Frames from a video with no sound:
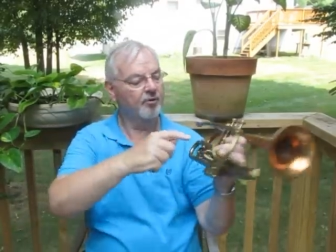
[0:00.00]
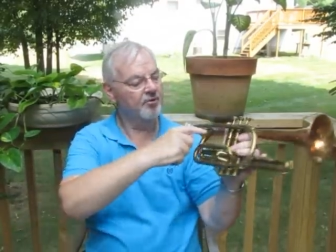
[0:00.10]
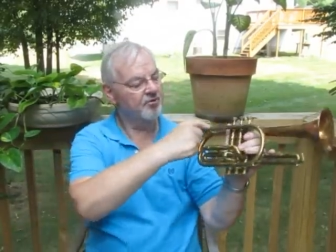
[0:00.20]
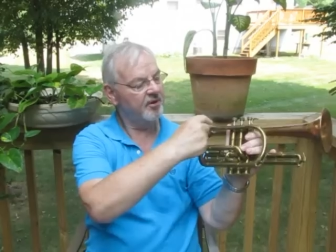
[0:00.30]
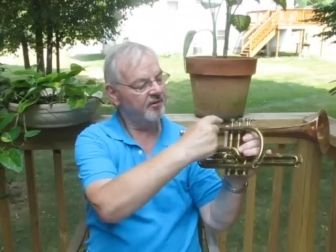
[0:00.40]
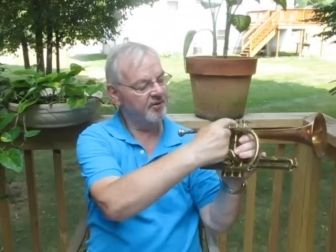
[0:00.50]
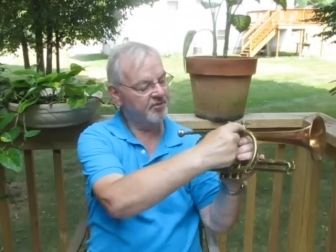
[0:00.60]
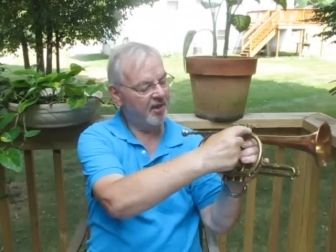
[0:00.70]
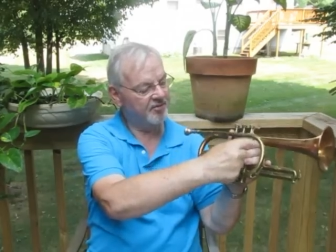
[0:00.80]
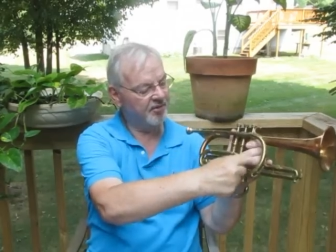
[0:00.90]
You see this
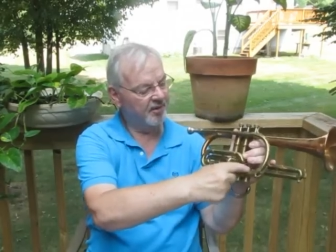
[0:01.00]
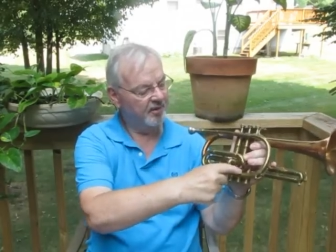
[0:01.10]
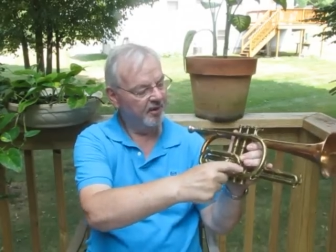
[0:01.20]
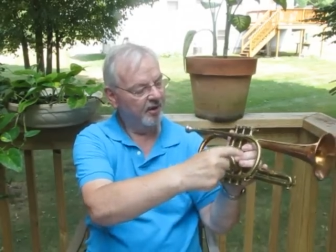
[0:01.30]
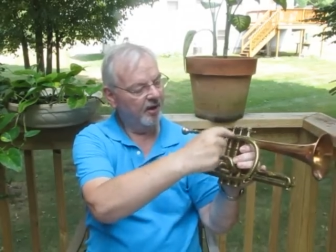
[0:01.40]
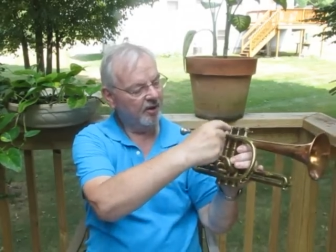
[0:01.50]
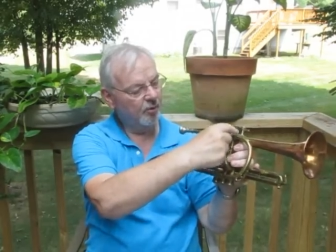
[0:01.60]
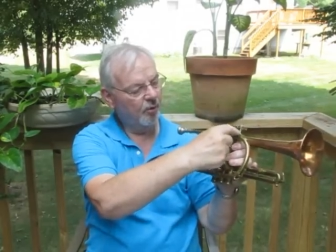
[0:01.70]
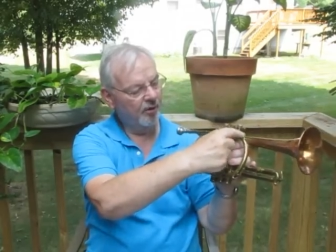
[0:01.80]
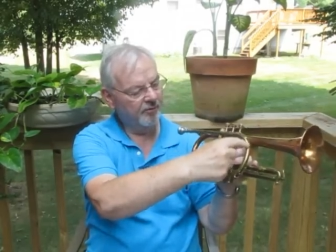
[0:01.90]
has a
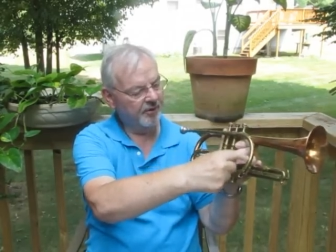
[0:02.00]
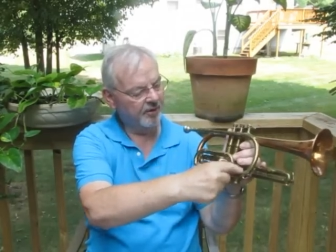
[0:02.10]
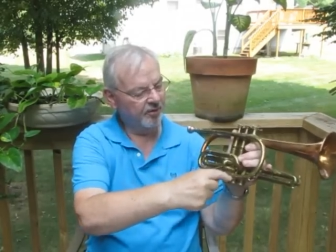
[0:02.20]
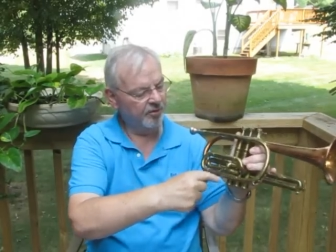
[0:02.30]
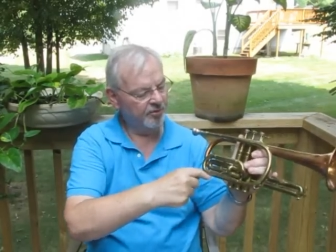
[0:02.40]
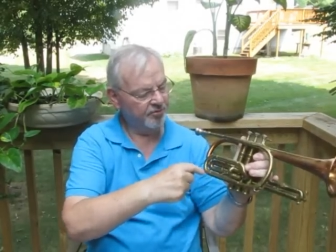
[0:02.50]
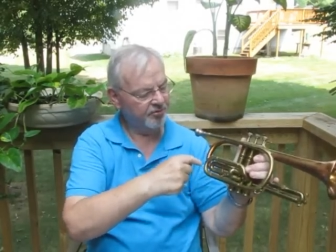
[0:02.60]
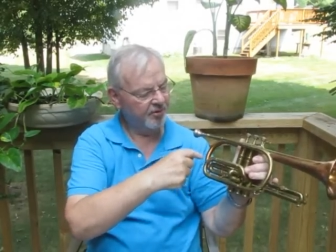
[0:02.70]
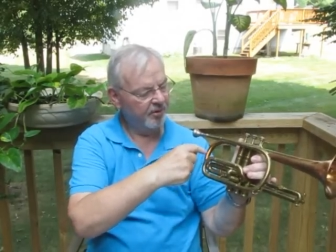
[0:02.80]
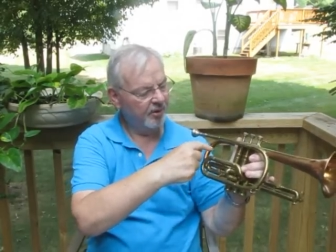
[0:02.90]
coil that
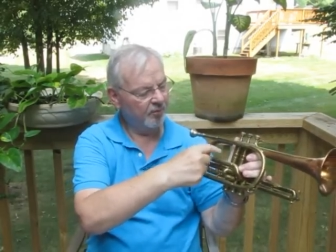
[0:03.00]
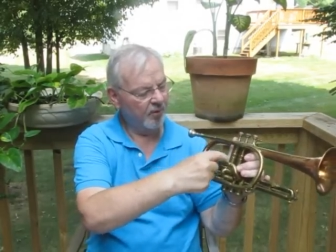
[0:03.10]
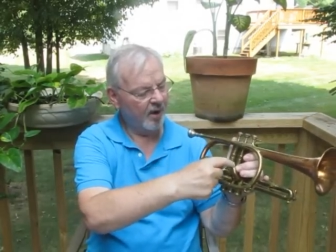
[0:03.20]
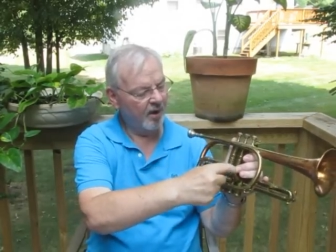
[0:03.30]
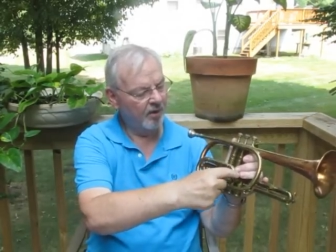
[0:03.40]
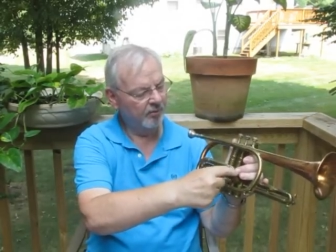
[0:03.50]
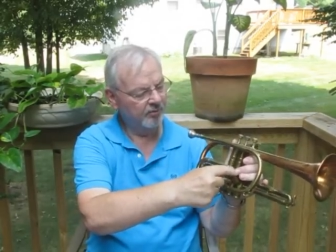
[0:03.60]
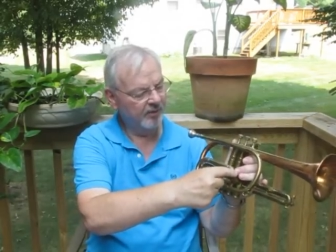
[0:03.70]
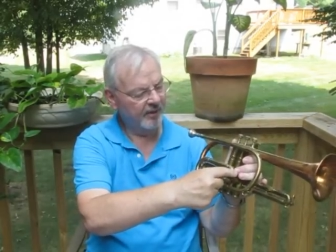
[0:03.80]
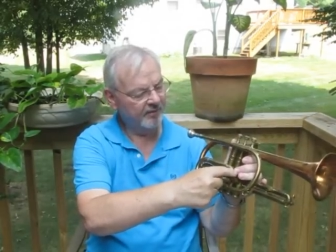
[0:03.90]
goes
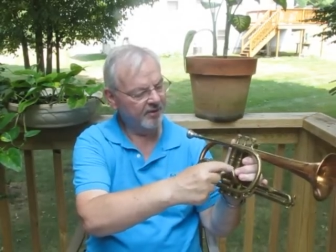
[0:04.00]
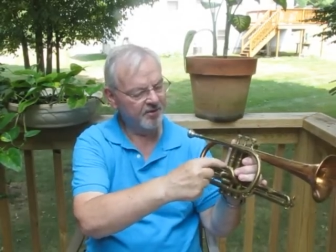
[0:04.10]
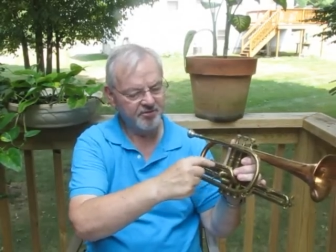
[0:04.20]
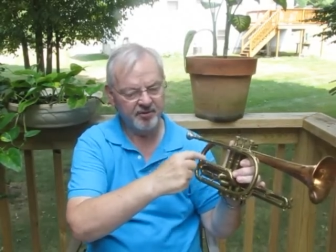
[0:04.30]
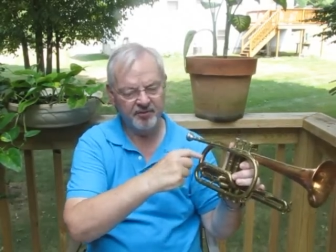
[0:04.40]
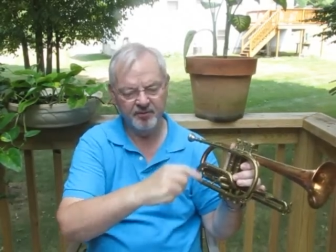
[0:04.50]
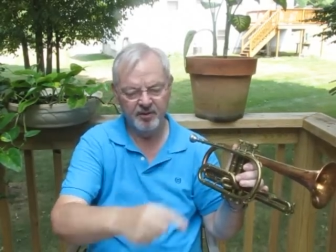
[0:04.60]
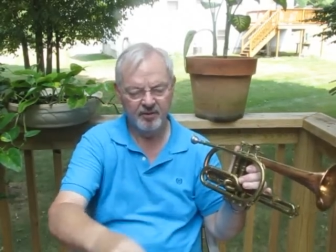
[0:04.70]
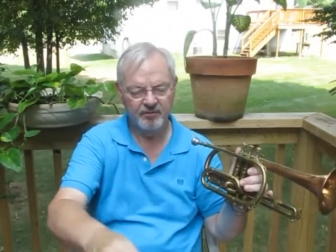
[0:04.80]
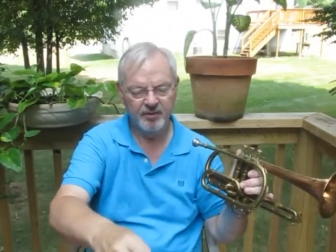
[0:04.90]
around like this, and
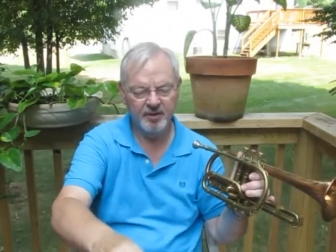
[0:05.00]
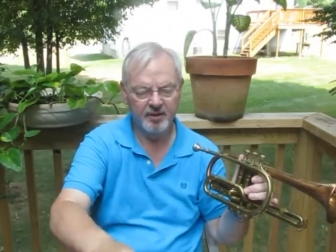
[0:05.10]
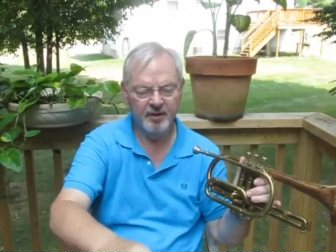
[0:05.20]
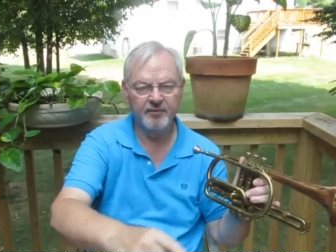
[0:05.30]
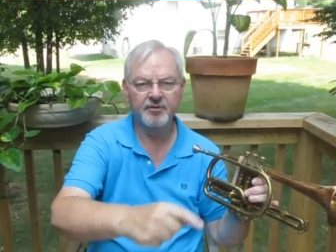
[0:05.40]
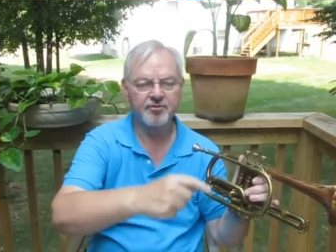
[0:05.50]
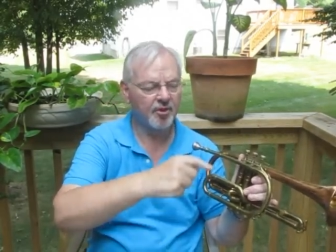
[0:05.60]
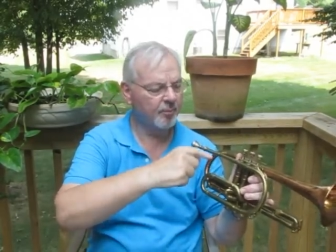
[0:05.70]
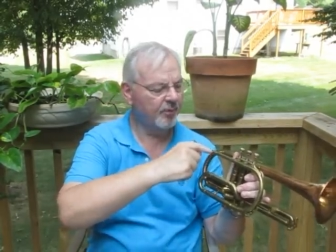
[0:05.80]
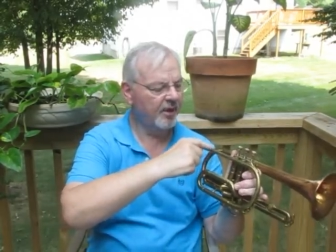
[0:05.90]
the
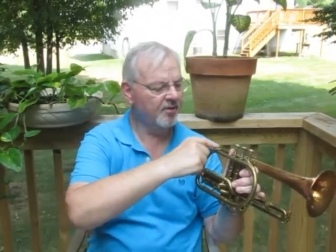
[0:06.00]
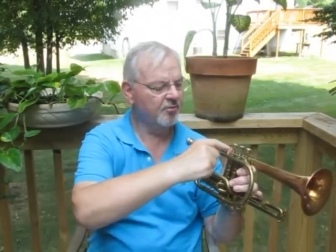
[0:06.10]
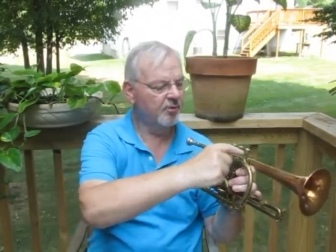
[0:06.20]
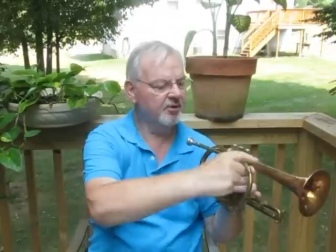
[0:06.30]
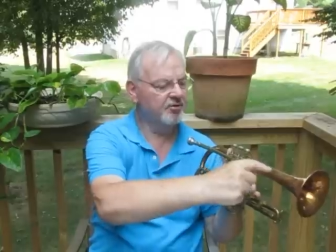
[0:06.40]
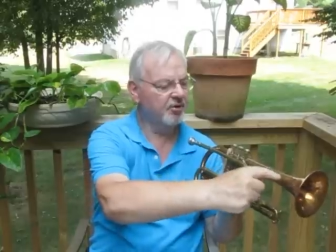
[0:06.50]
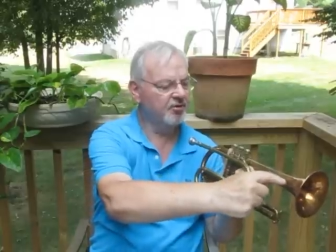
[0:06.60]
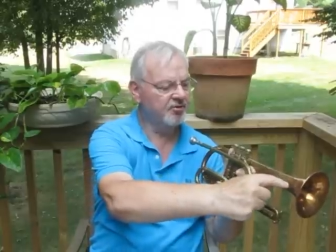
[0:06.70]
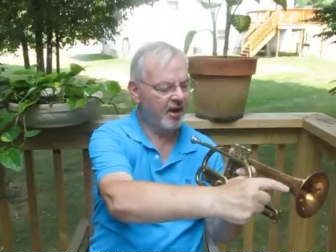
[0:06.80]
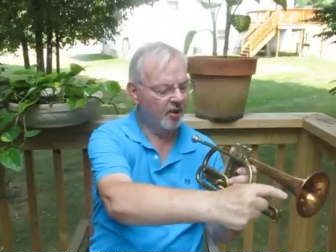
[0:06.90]
trumpet has one that
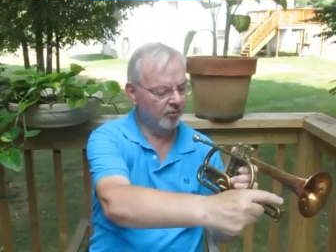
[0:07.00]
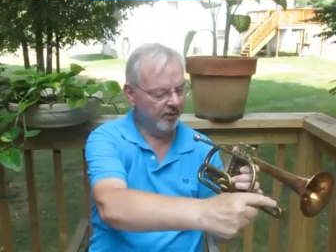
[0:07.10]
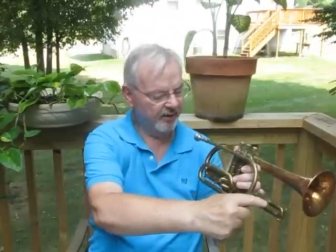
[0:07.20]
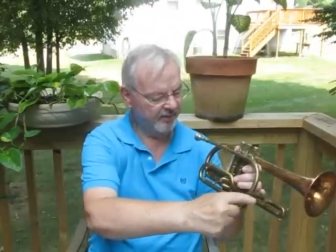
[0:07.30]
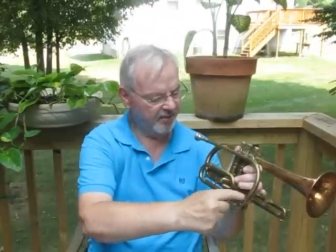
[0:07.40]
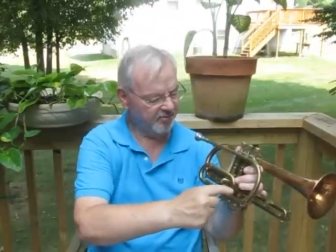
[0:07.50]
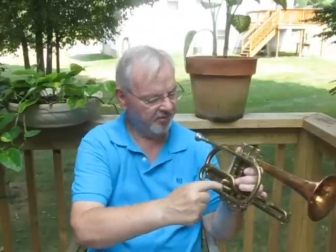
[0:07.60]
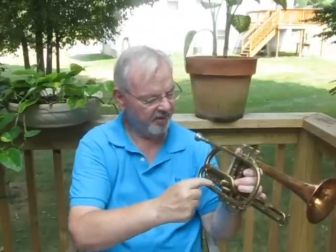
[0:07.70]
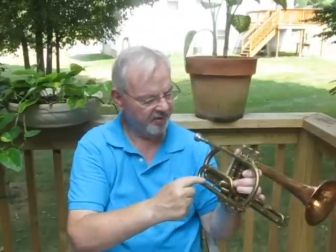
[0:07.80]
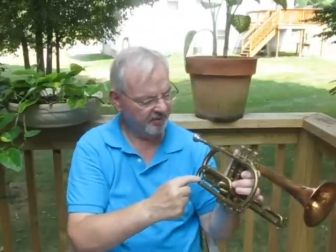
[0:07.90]
goes out like this
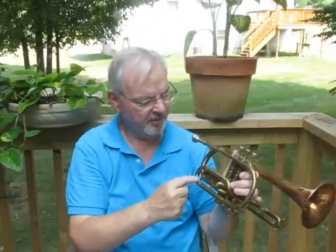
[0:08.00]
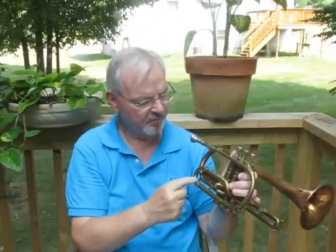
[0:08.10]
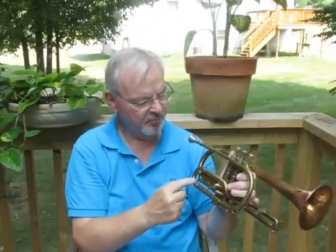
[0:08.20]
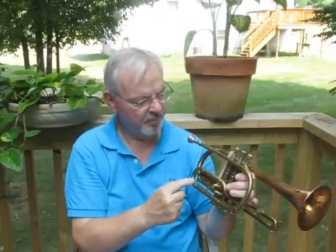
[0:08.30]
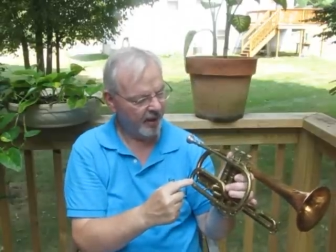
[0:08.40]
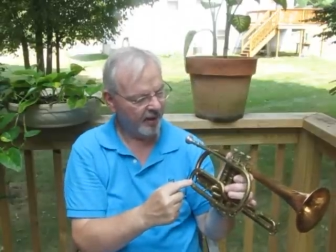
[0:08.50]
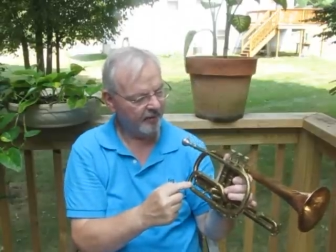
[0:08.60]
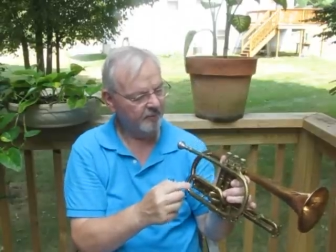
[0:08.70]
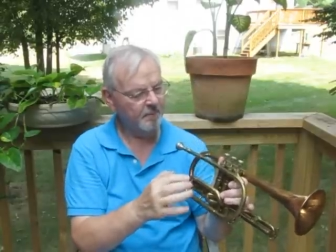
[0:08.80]
and then comes back.